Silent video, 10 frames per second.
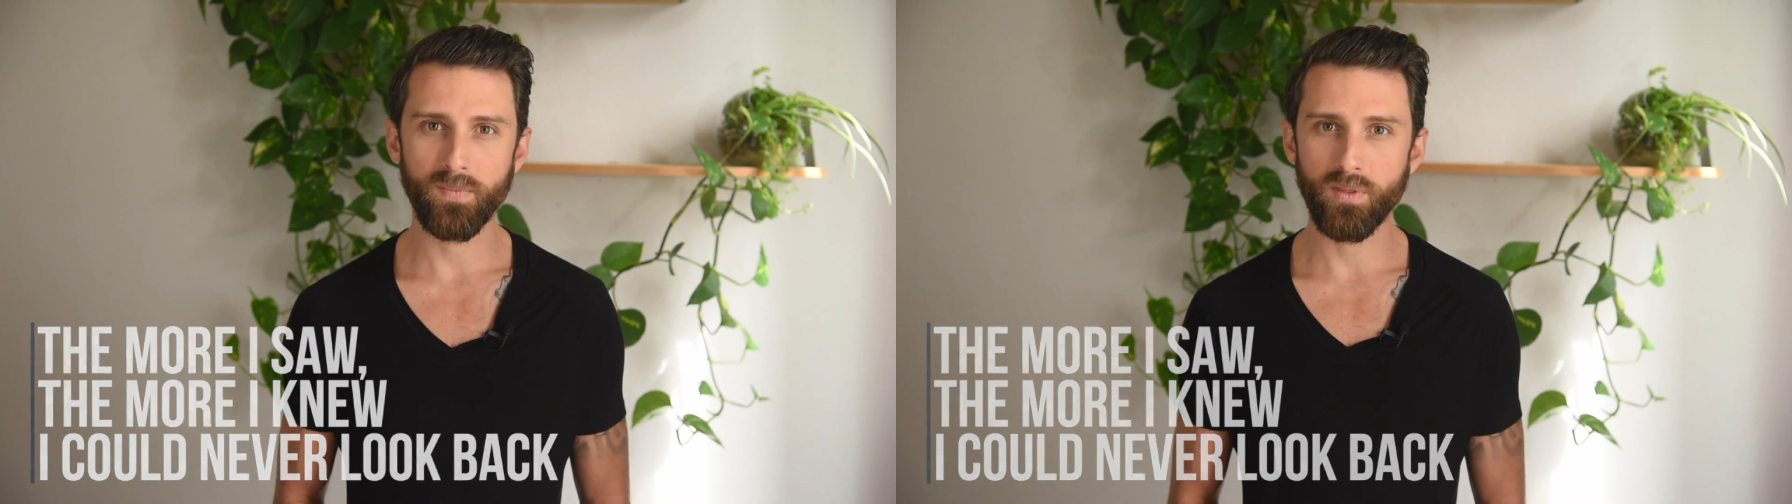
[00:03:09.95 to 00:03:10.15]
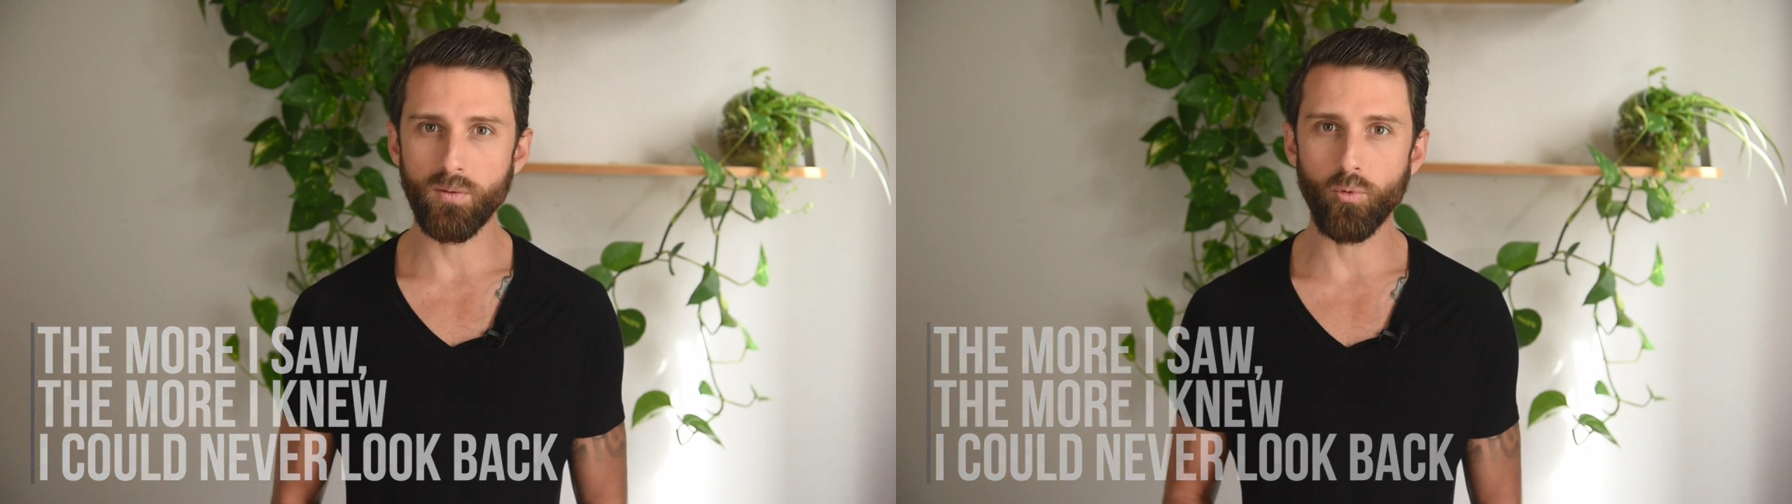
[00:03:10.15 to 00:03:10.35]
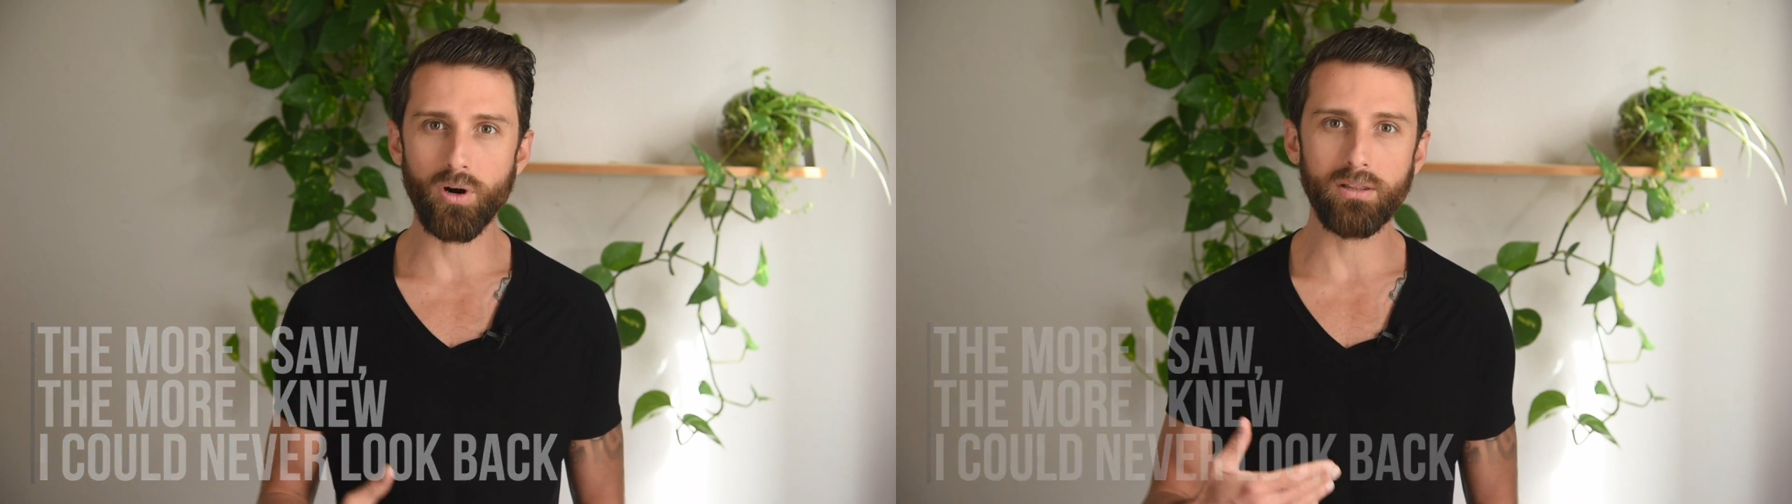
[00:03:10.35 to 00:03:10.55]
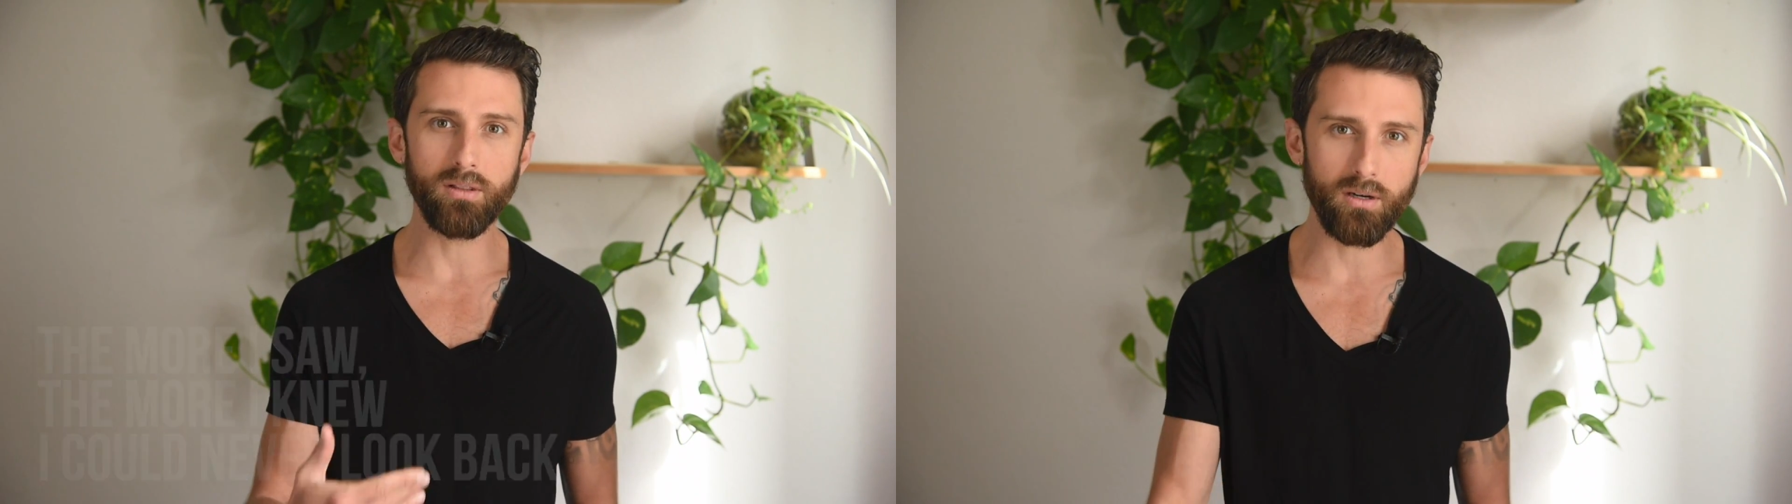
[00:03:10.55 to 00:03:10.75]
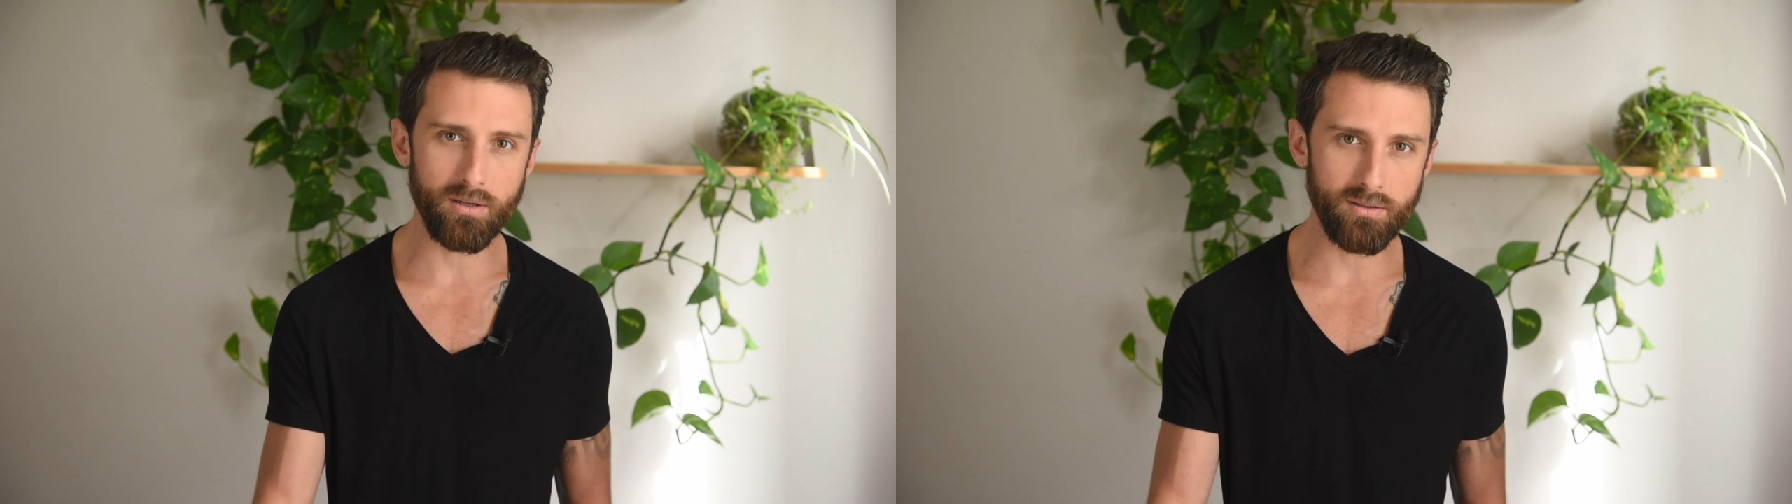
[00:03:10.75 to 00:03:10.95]
The more I
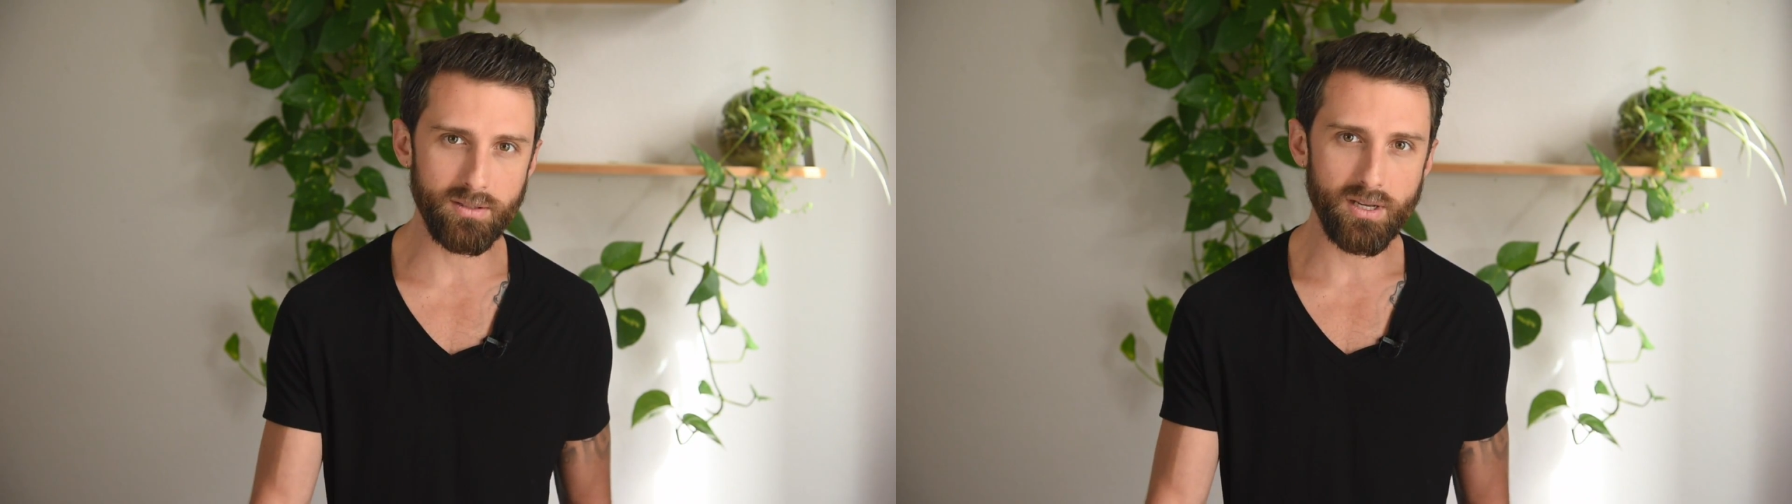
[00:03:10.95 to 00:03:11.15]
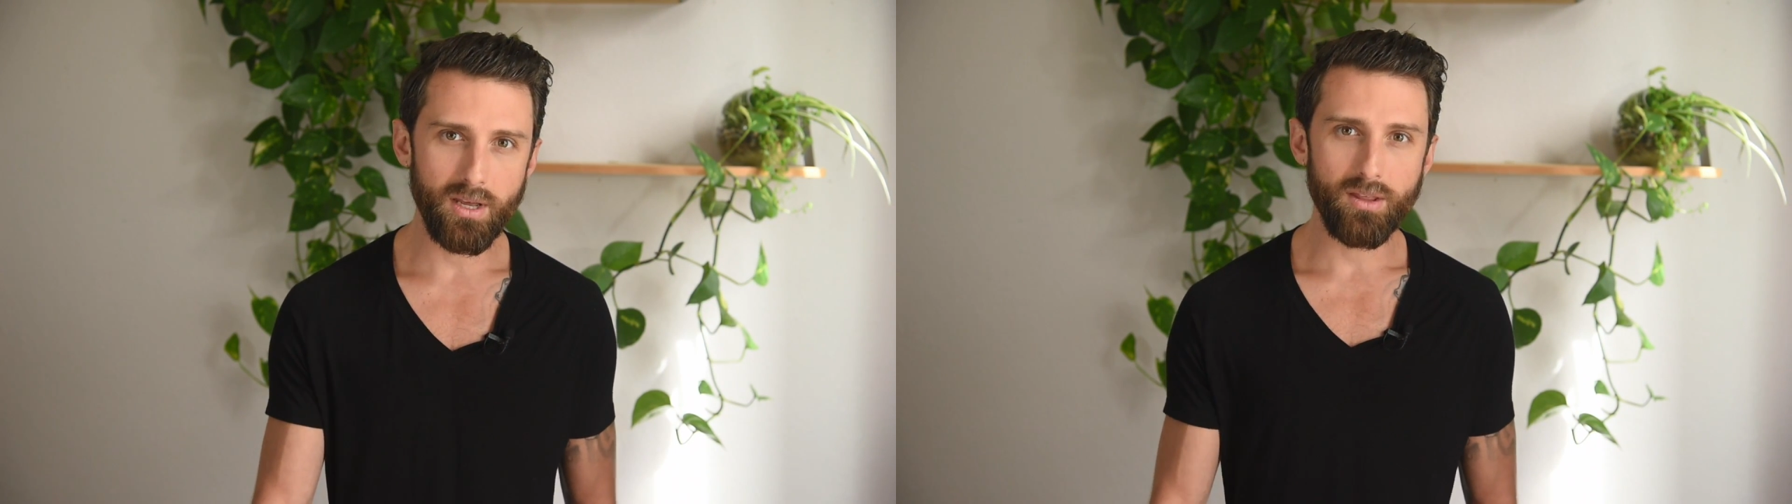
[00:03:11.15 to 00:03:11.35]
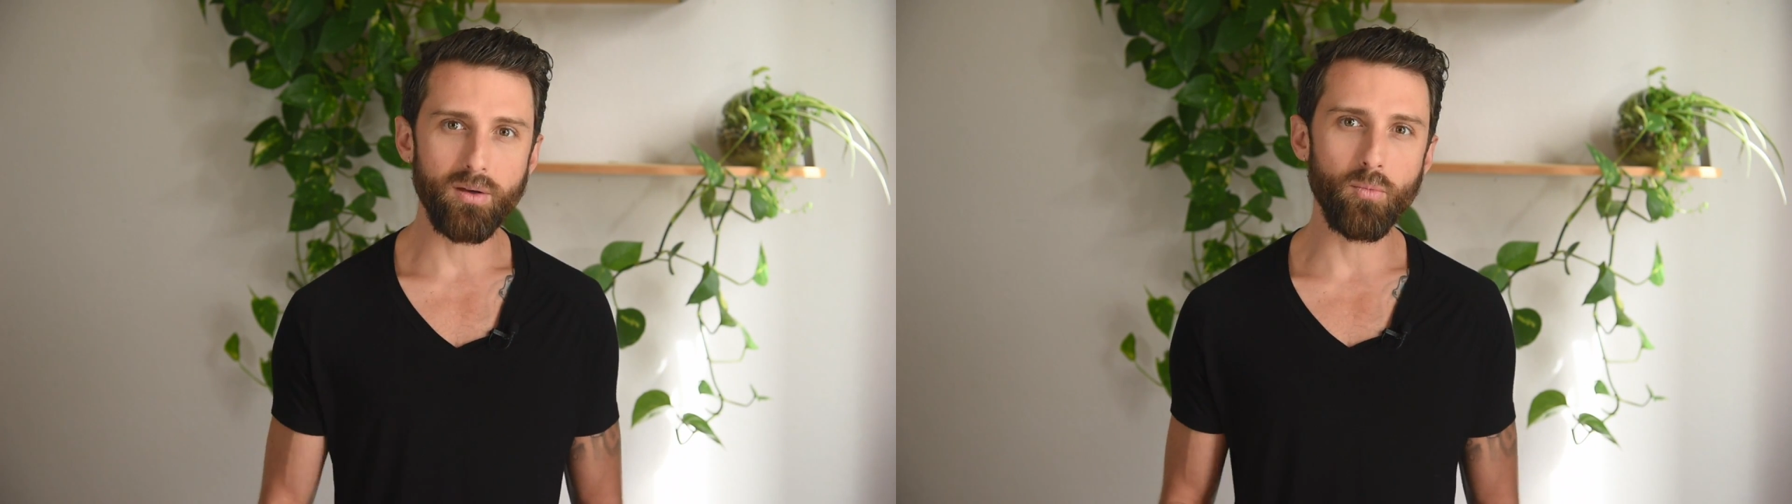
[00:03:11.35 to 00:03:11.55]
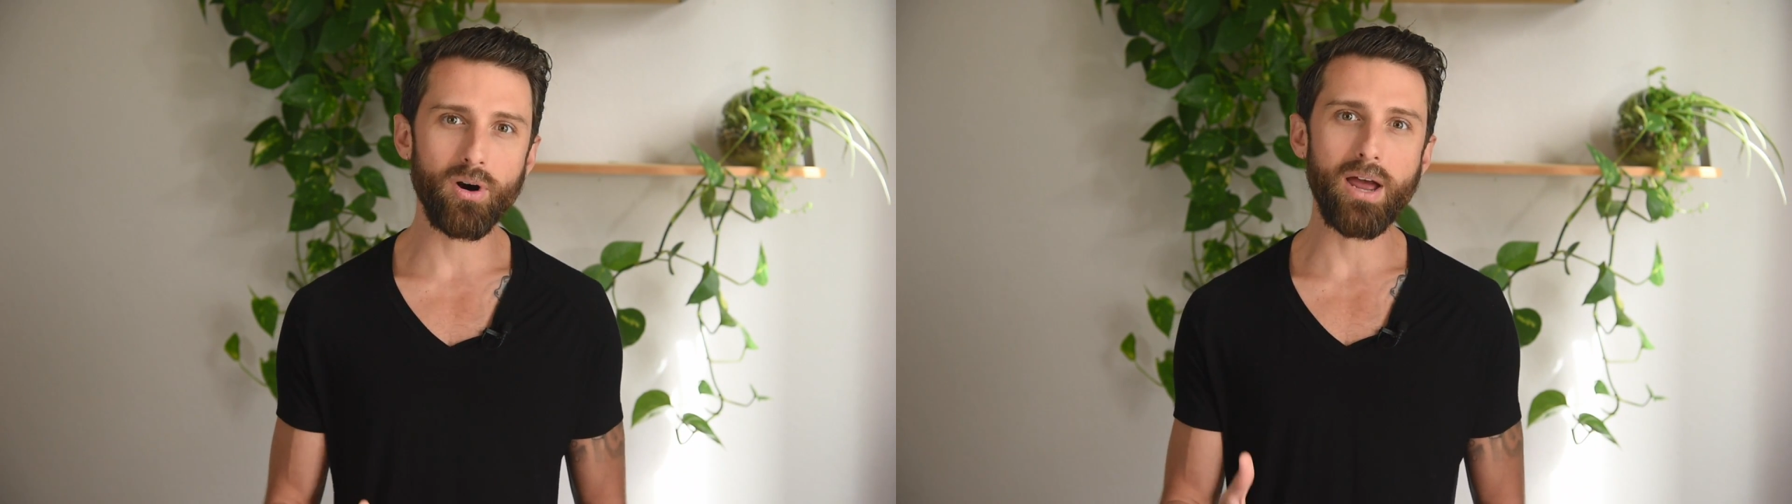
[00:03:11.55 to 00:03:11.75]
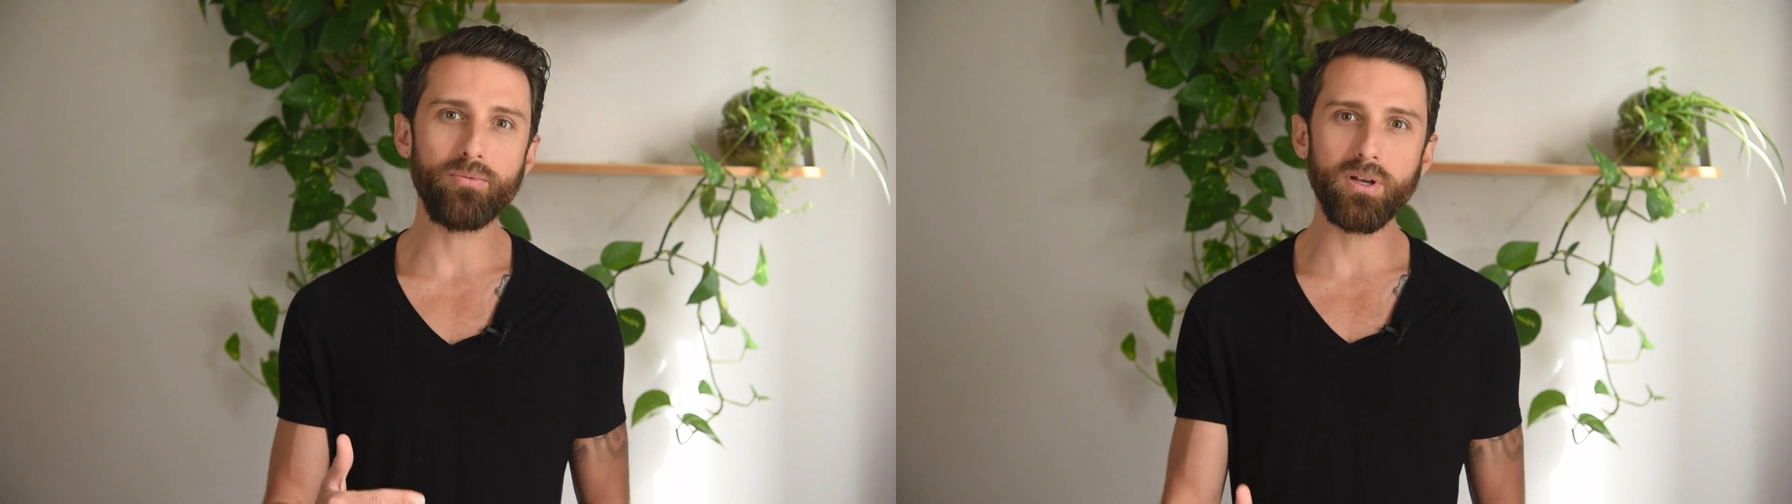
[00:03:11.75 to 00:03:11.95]
learned, the more
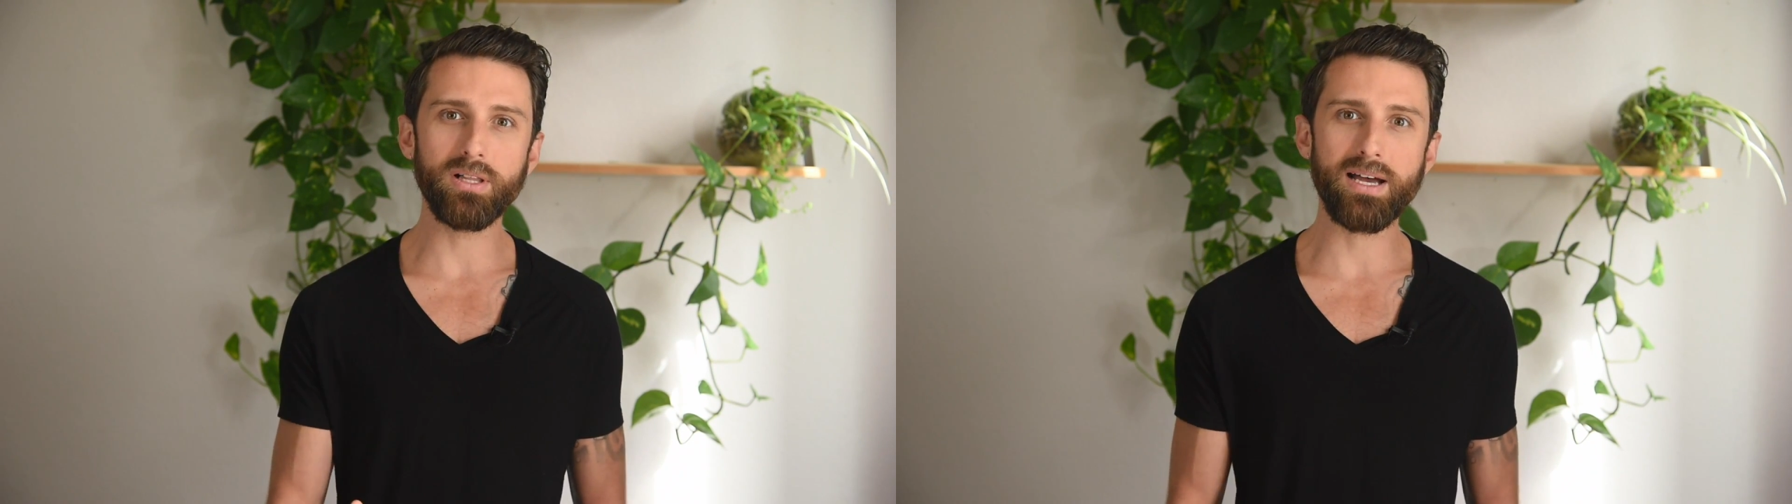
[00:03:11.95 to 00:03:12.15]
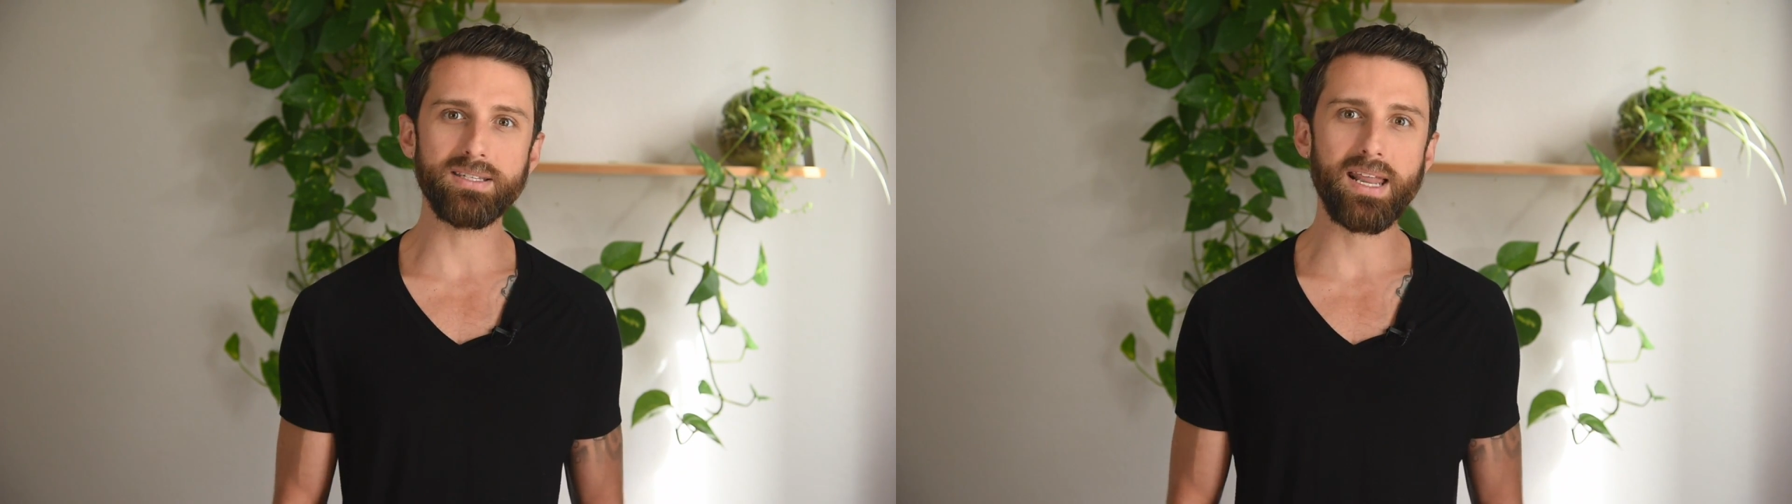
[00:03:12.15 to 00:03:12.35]
I realized